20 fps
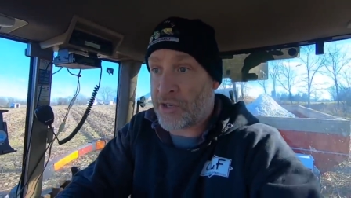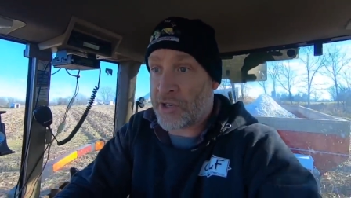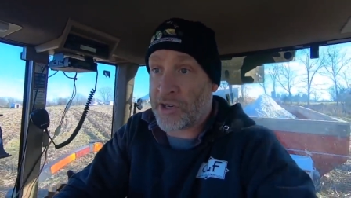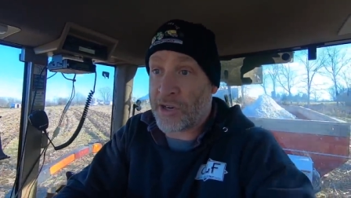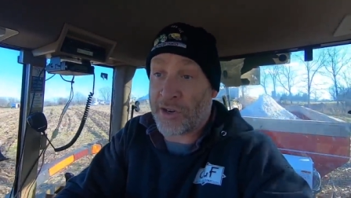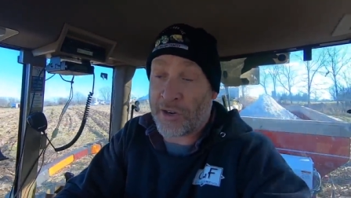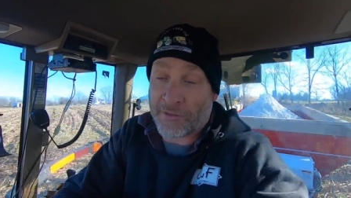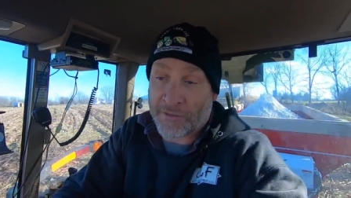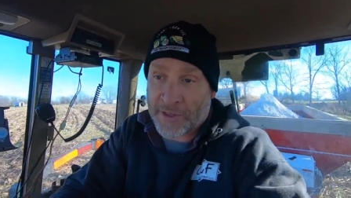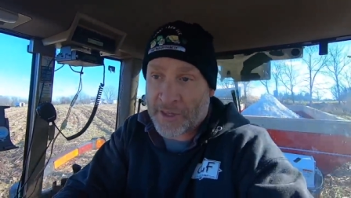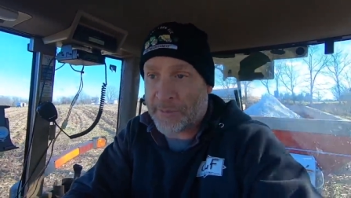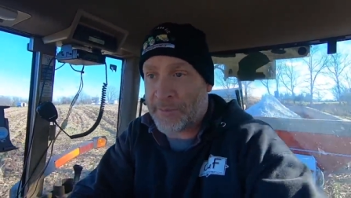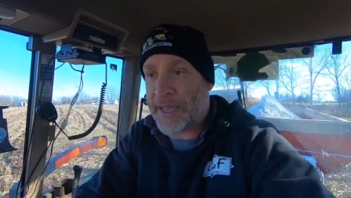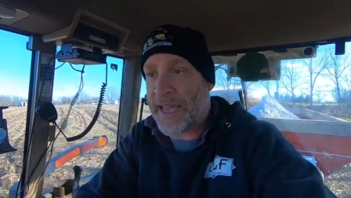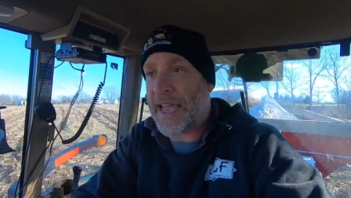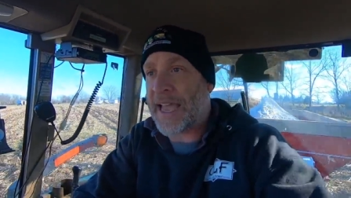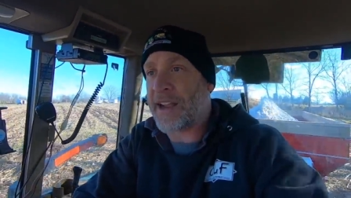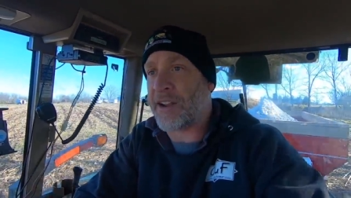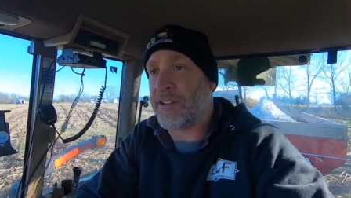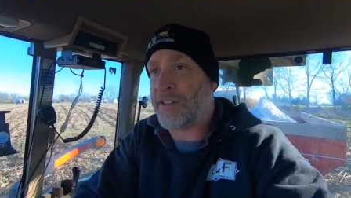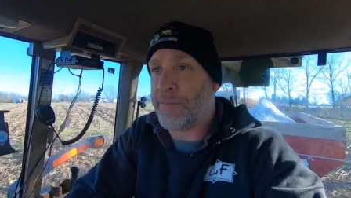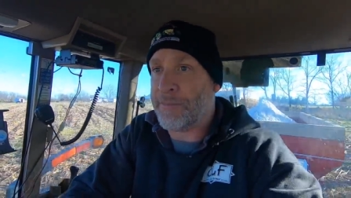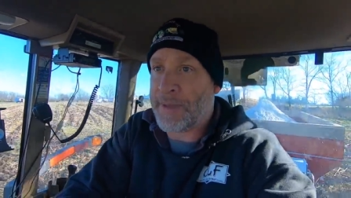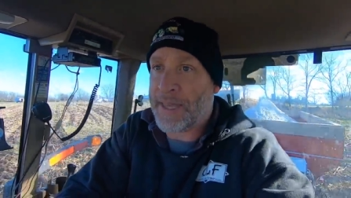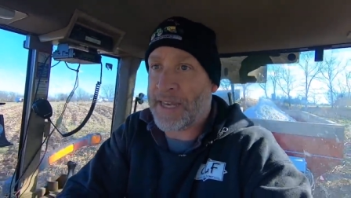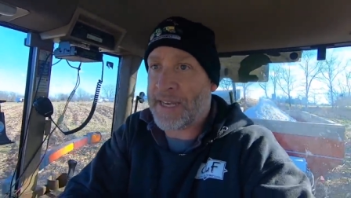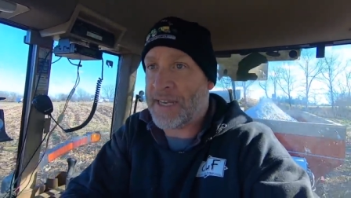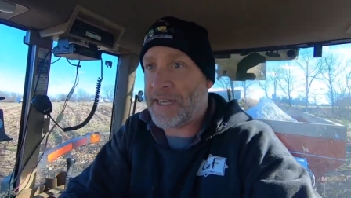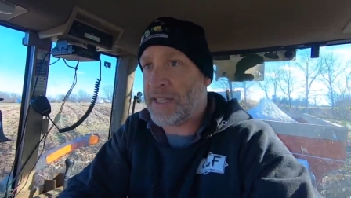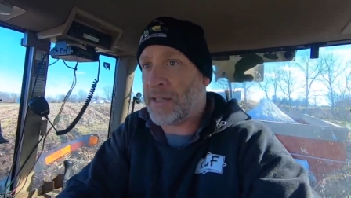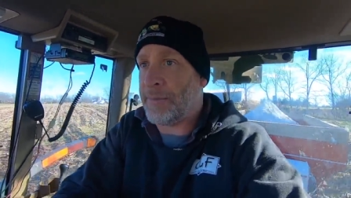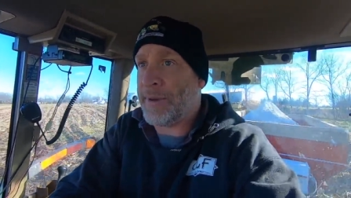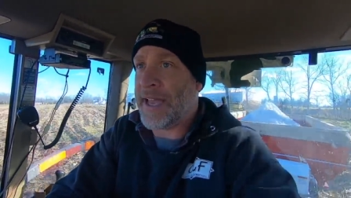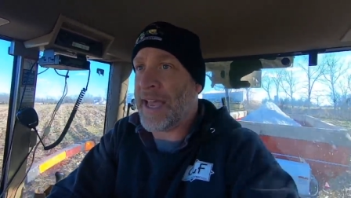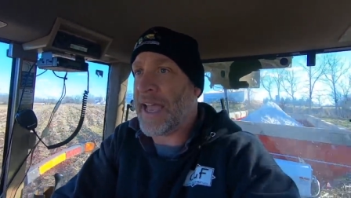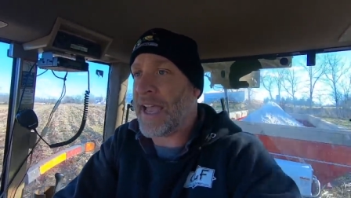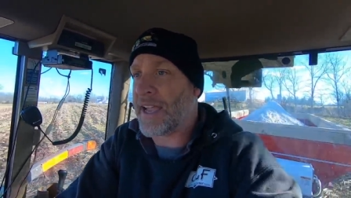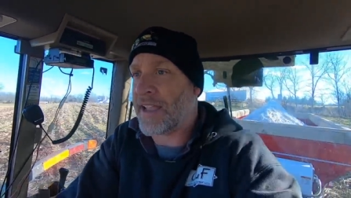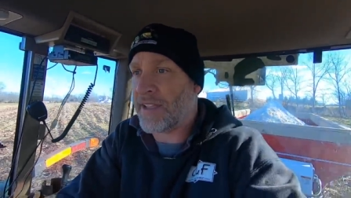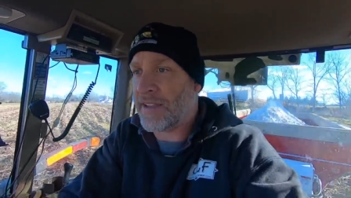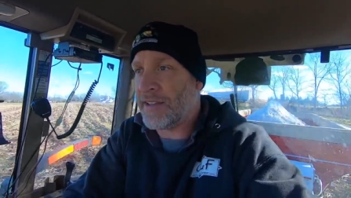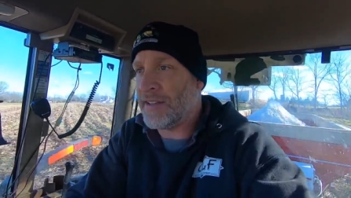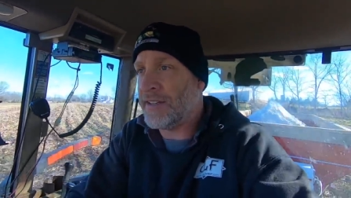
curve at the back or the bend at the back